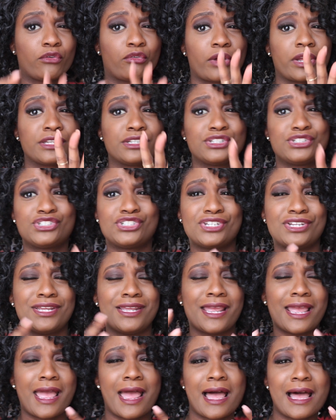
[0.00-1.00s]

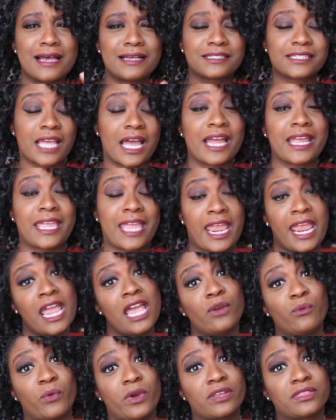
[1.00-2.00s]
grungy-esque, I
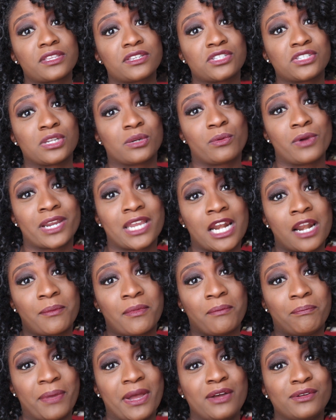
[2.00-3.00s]
can wear this to work and
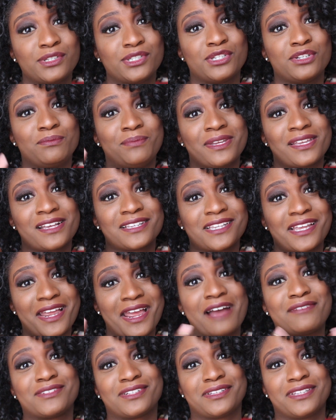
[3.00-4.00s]
I'm about to because I
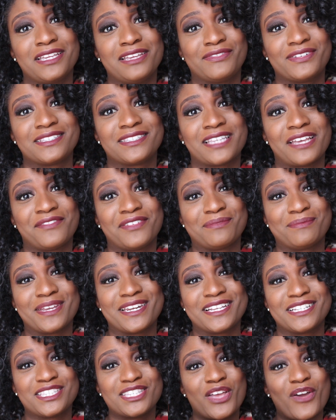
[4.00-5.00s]
have to leave in 7
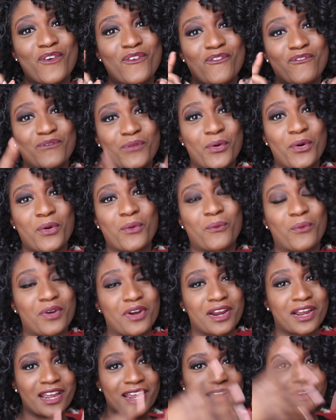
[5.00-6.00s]
minutes for
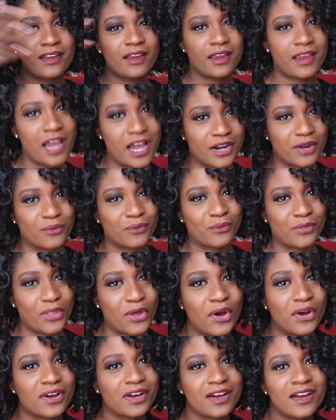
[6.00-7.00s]
work kind of
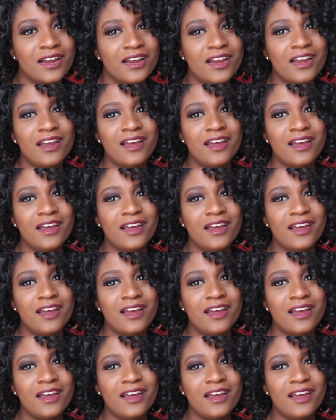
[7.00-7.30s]
look.